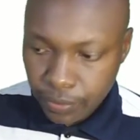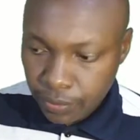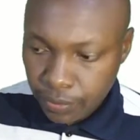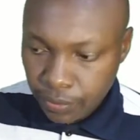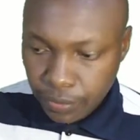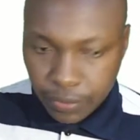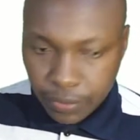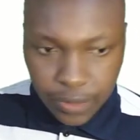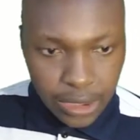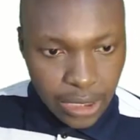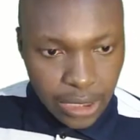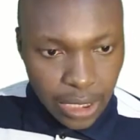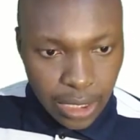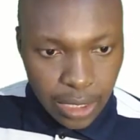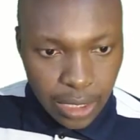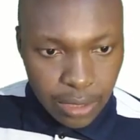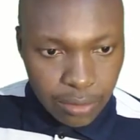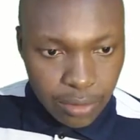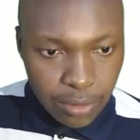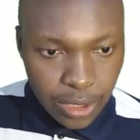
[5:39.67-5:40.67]

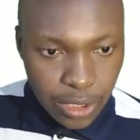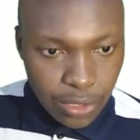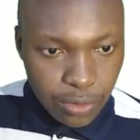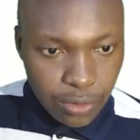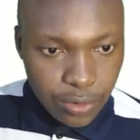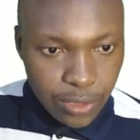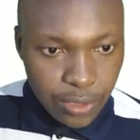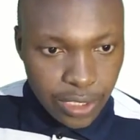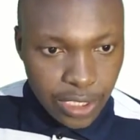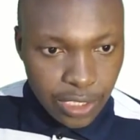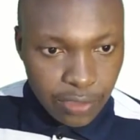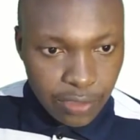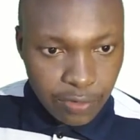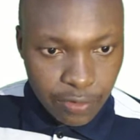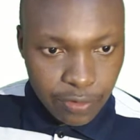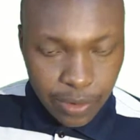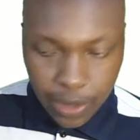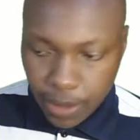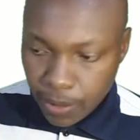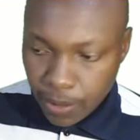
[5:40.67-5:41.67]
these will give
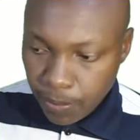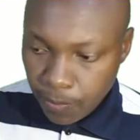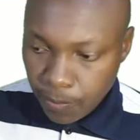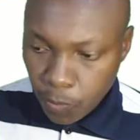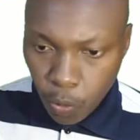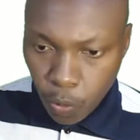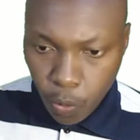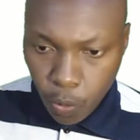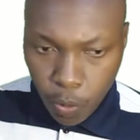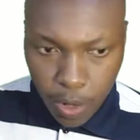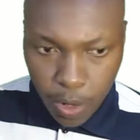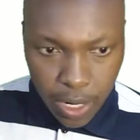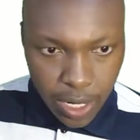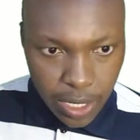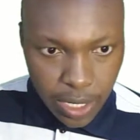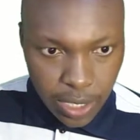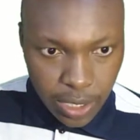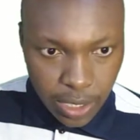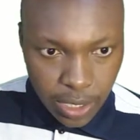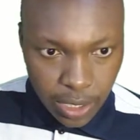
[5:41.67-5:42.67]

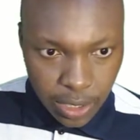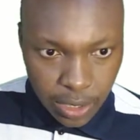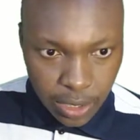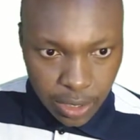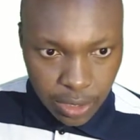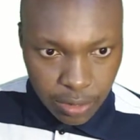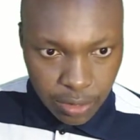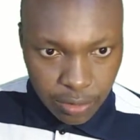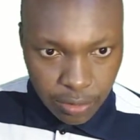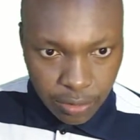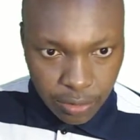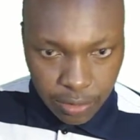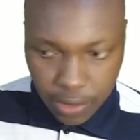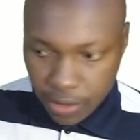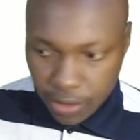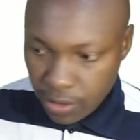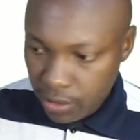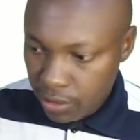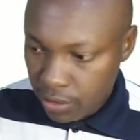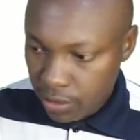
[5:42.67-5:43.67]
100, I
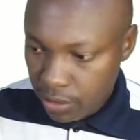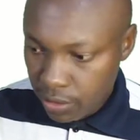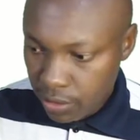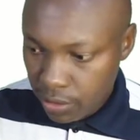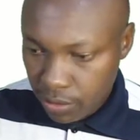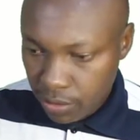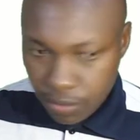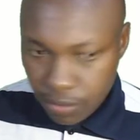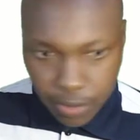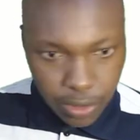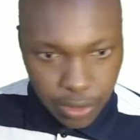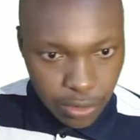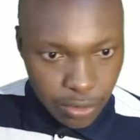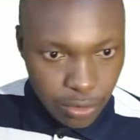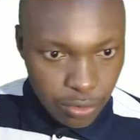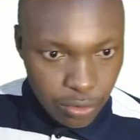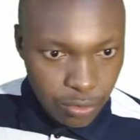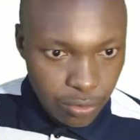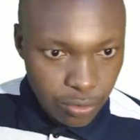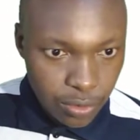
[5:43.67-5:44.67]
think is something to
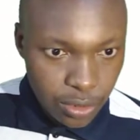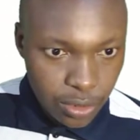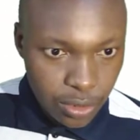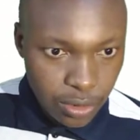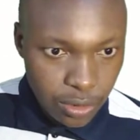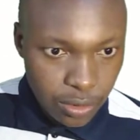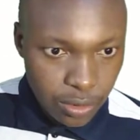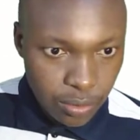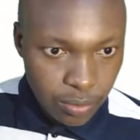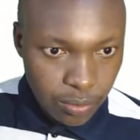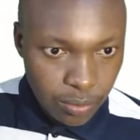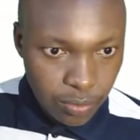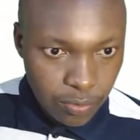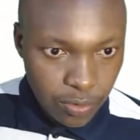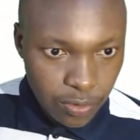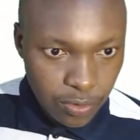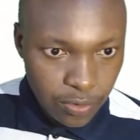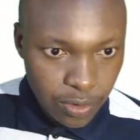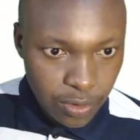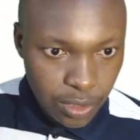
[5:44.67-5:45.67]
do with
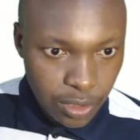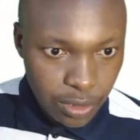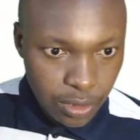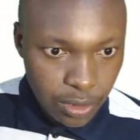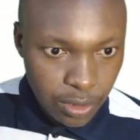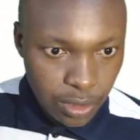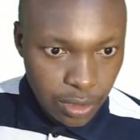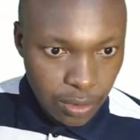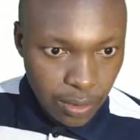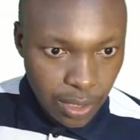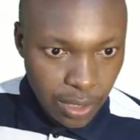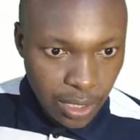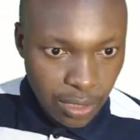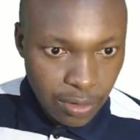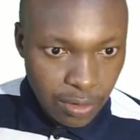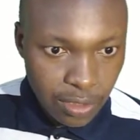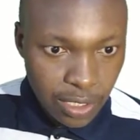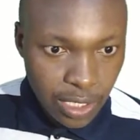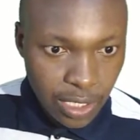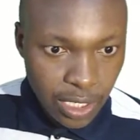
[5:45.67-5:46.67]
15,
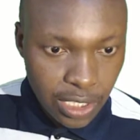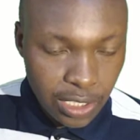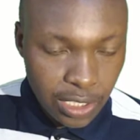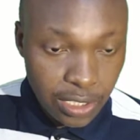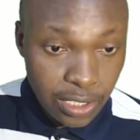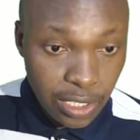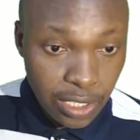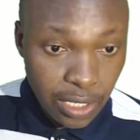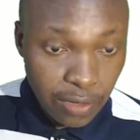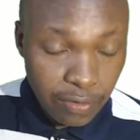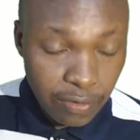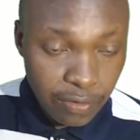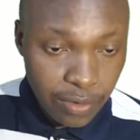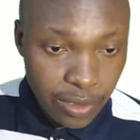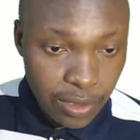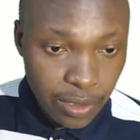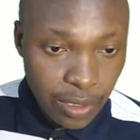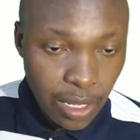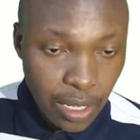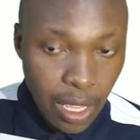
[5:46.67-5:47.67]

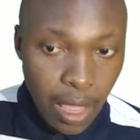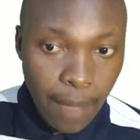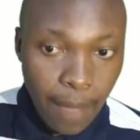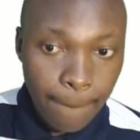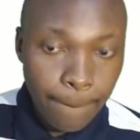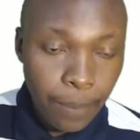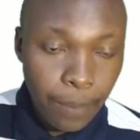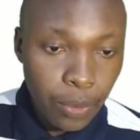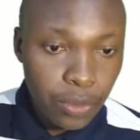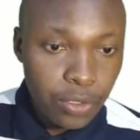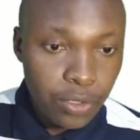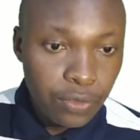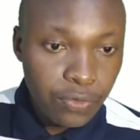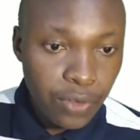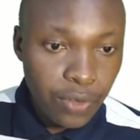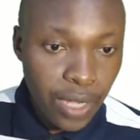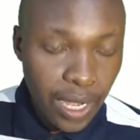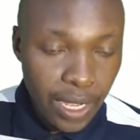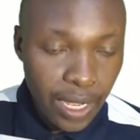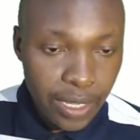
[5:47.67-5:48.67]

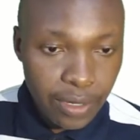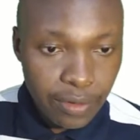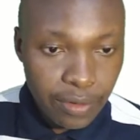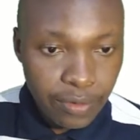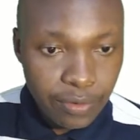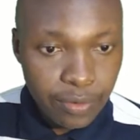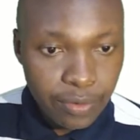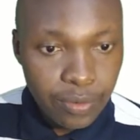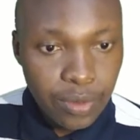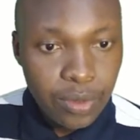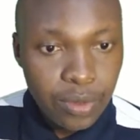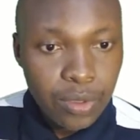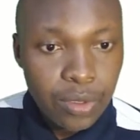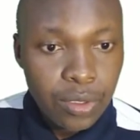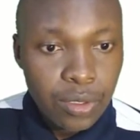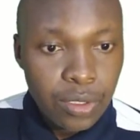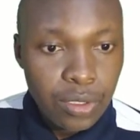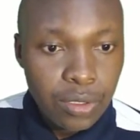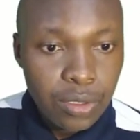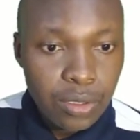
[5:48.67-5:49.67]
187.5.
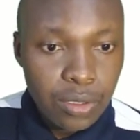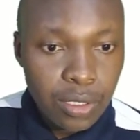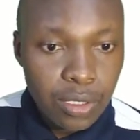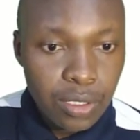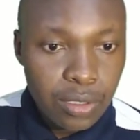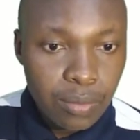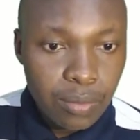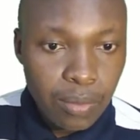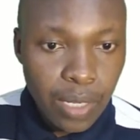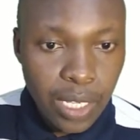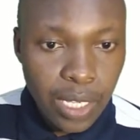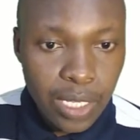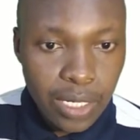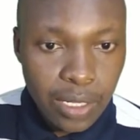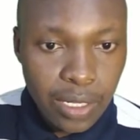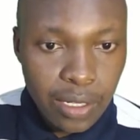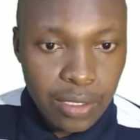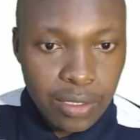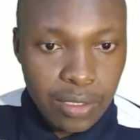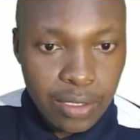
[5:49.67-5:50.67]
That is
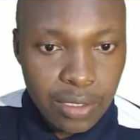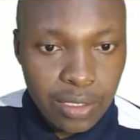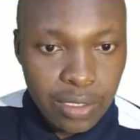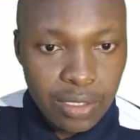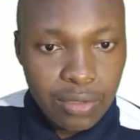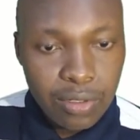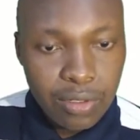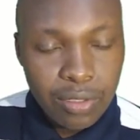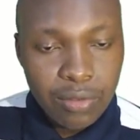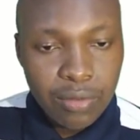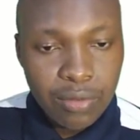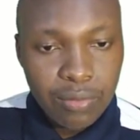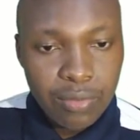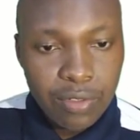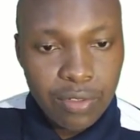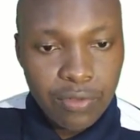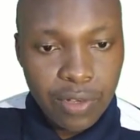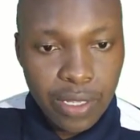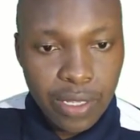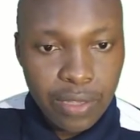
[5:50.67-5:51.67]
minus, this one will be
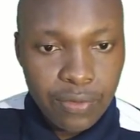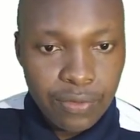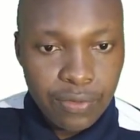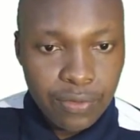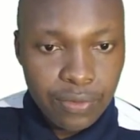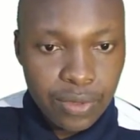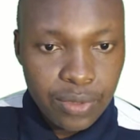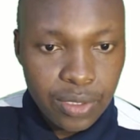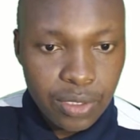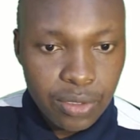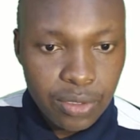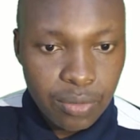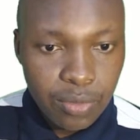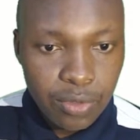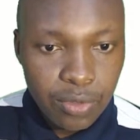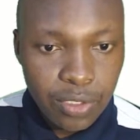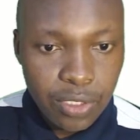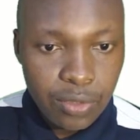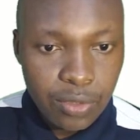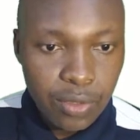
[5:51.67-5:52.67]
5 cubed, which
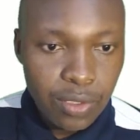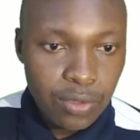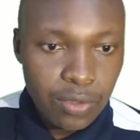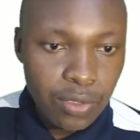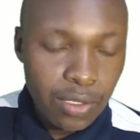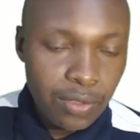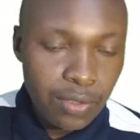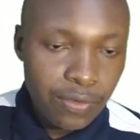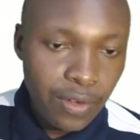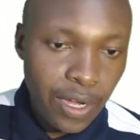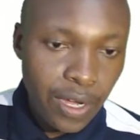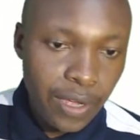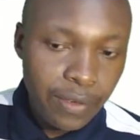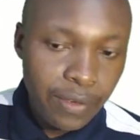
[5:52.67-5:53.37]
is 125.